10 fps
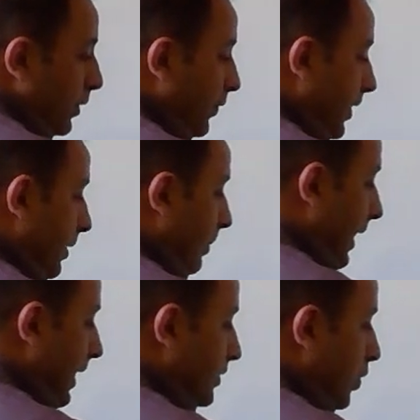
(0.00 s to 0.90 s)
of them
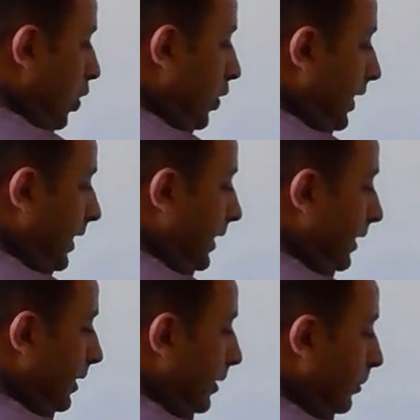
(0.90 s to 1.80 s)
as organic
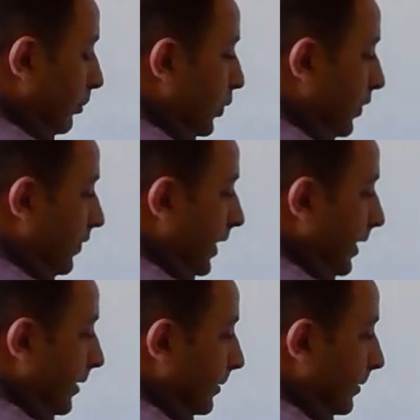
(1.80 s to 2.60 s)
modifier.